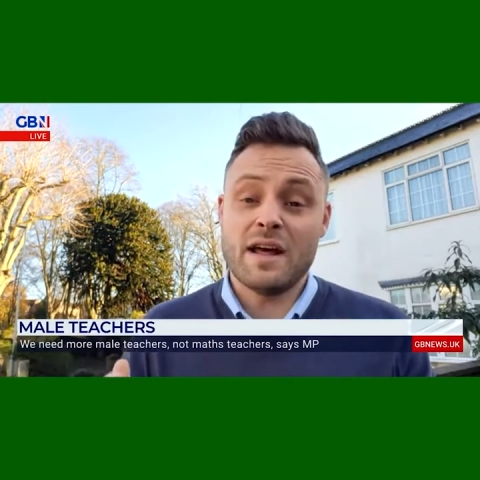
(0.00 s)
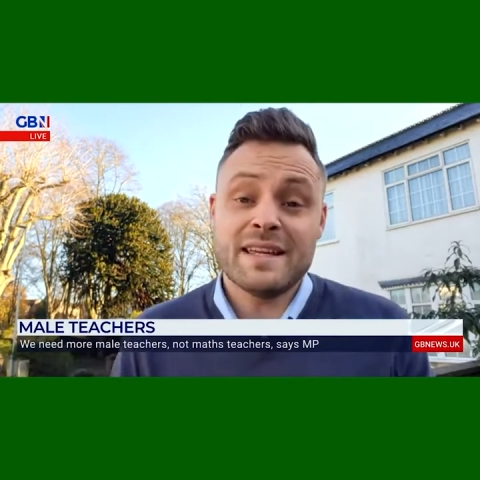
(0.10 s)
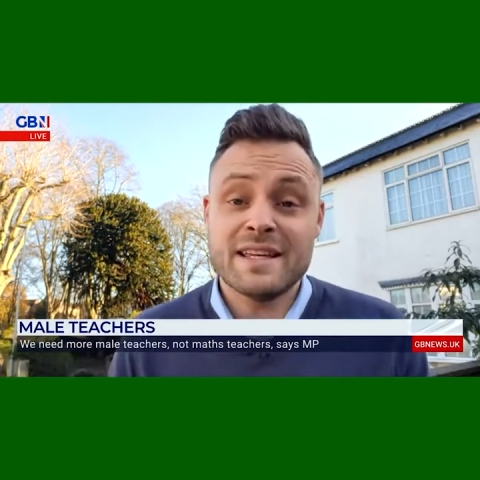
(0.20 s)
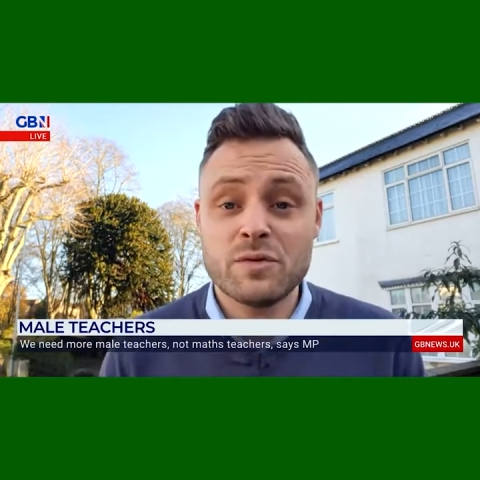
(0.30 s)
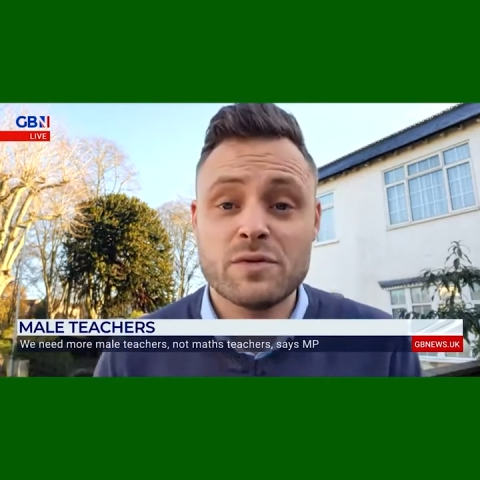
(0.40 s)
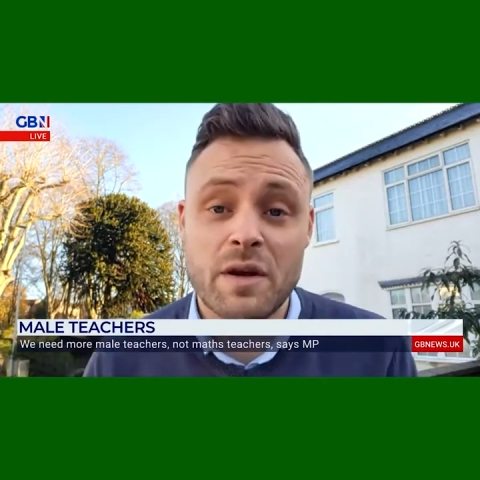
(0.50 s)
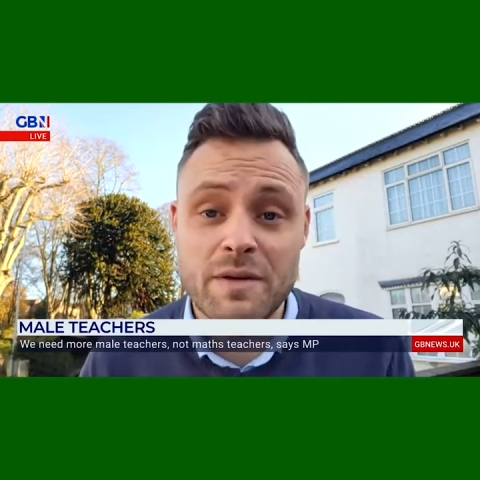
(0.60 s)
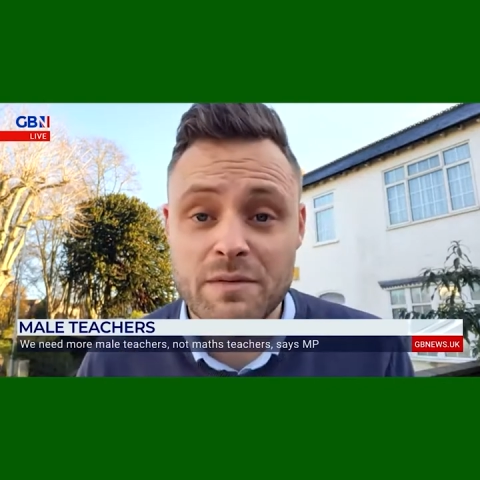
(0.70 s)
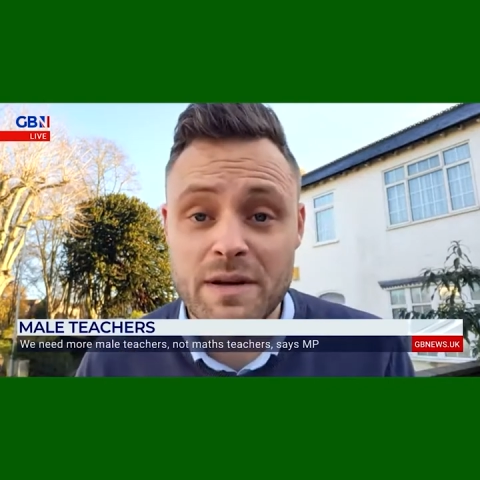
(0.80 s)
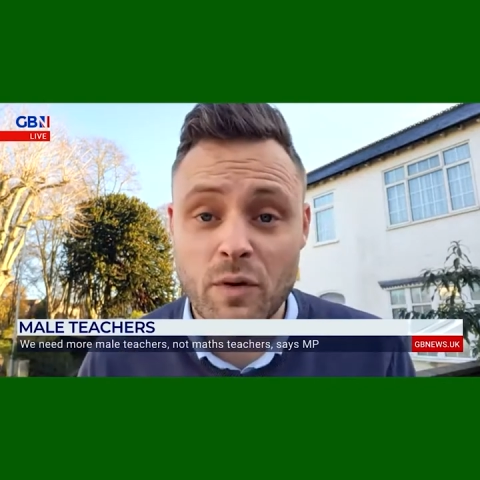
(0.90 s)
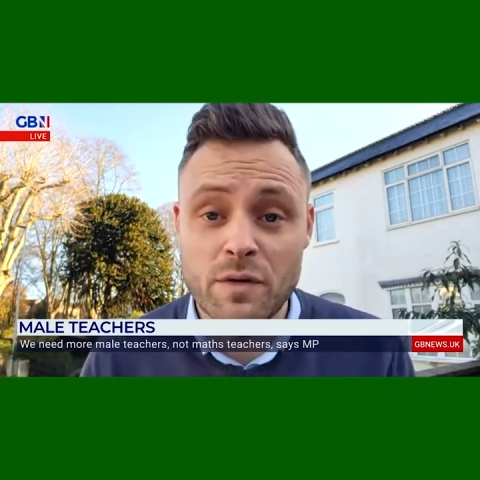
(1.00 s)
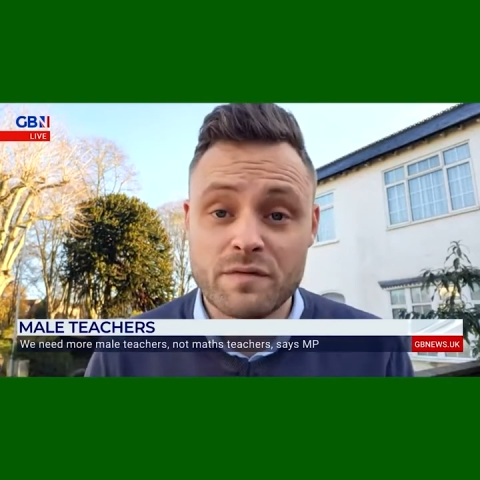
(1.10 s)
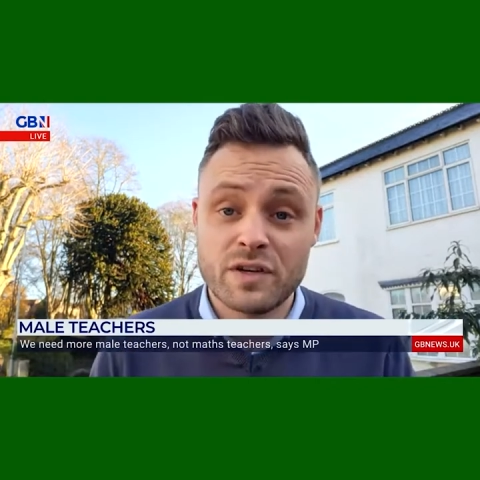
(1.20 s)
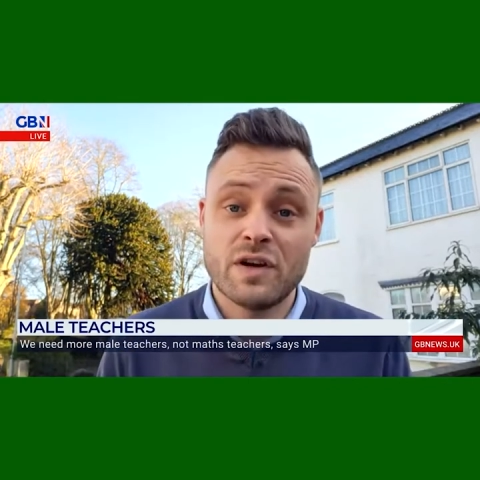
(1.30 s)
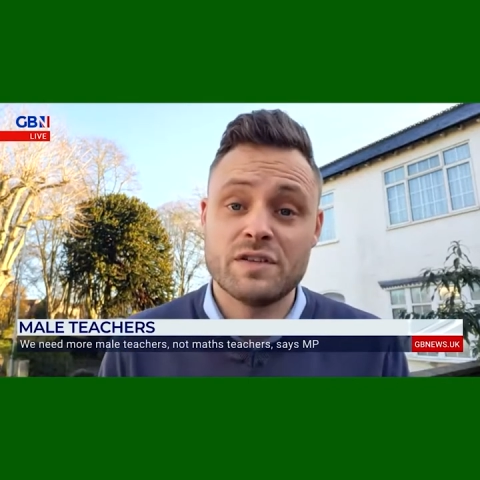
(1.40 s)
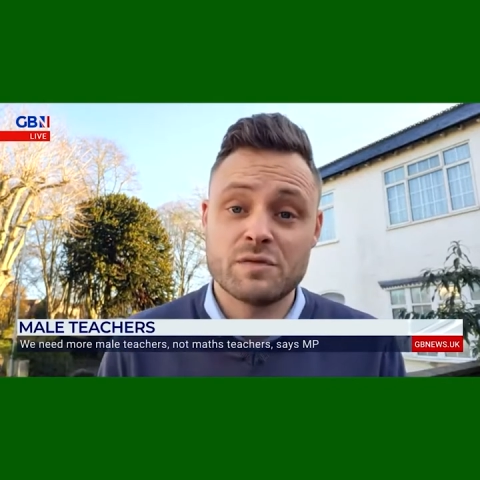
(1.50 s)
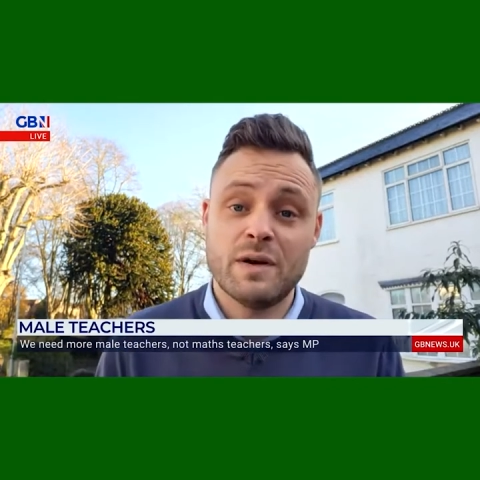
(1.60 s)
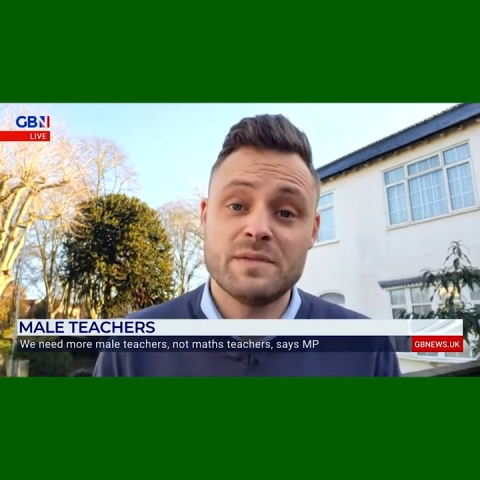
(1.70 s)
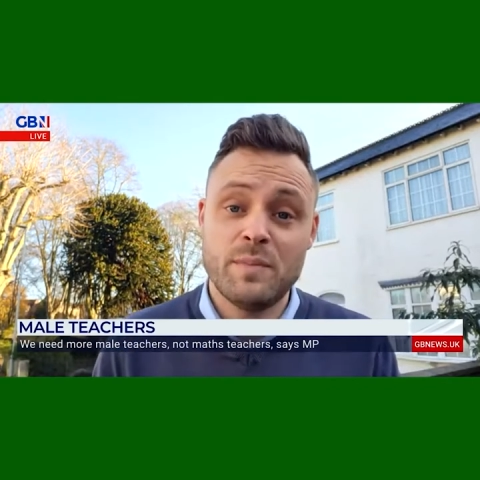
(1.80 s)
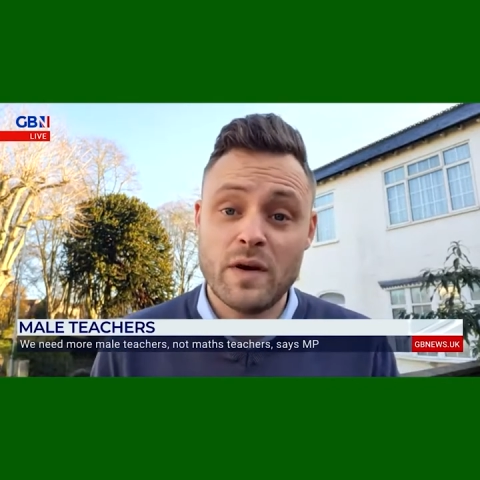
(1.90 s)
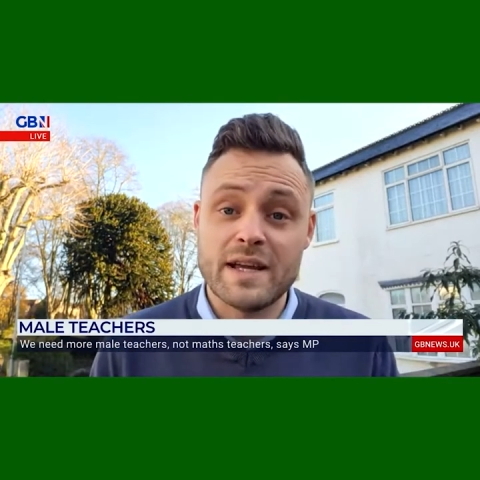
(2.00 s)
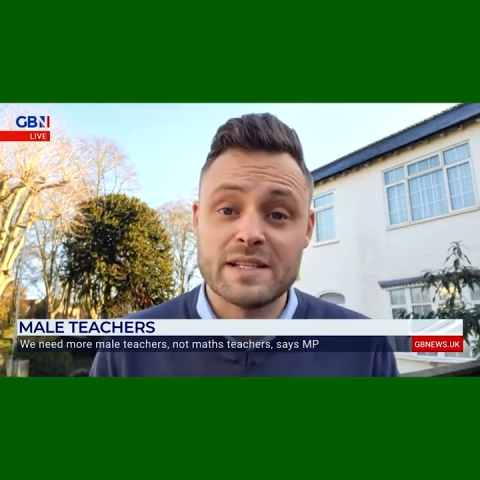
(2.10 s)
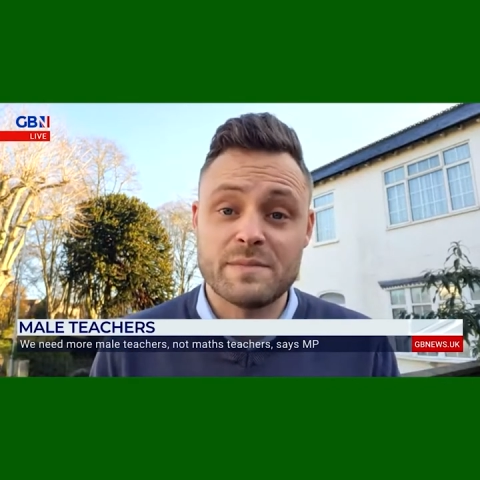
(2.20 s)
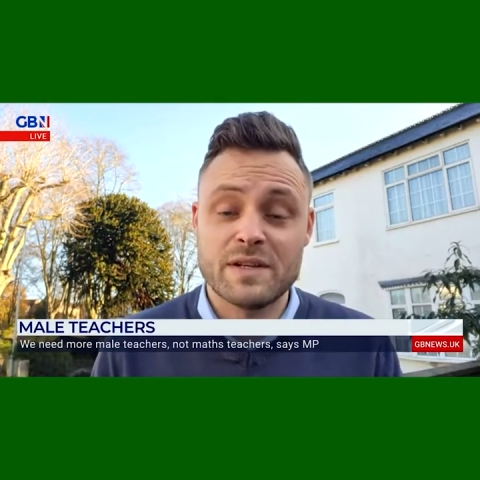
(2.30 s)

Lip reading: and I think it's also equally important for girls as well as boys,